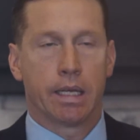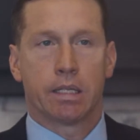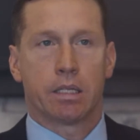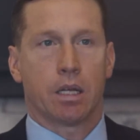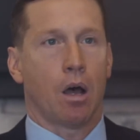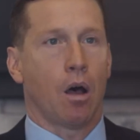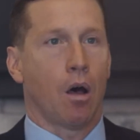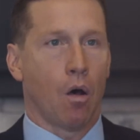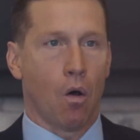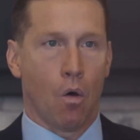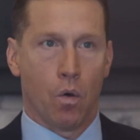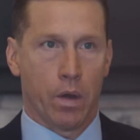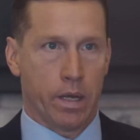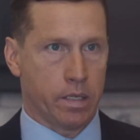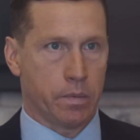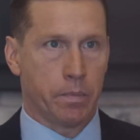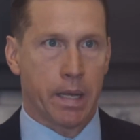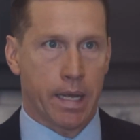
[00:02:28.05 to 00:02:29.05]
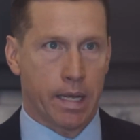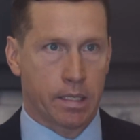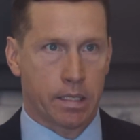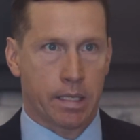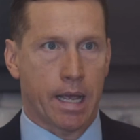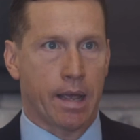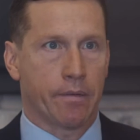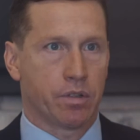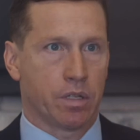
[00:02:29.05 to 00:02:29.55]
It's always
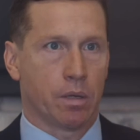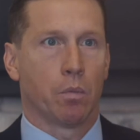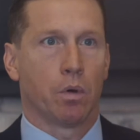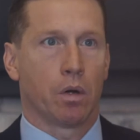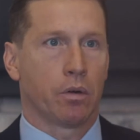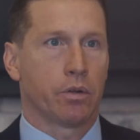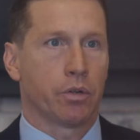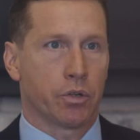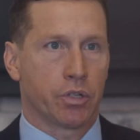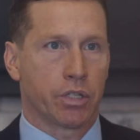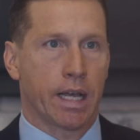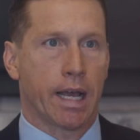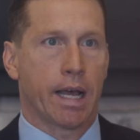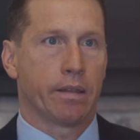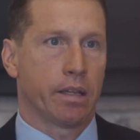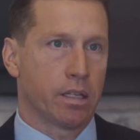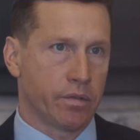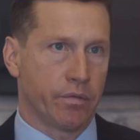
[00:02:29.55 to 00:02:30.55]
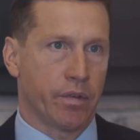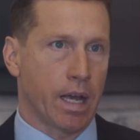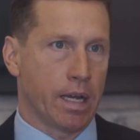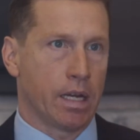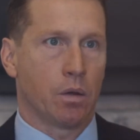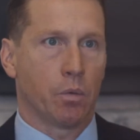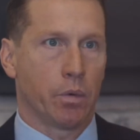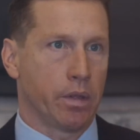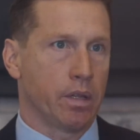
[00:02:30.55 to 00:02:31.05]
best to have someone on your side that's
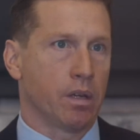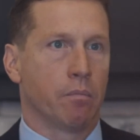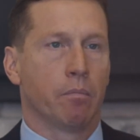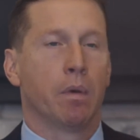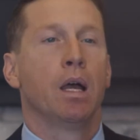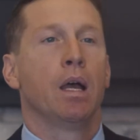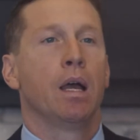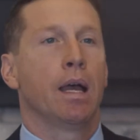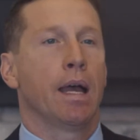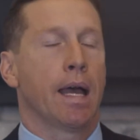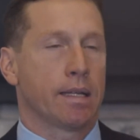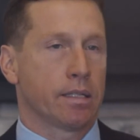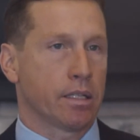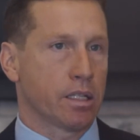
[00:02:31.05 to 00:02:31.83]
fighting with them, has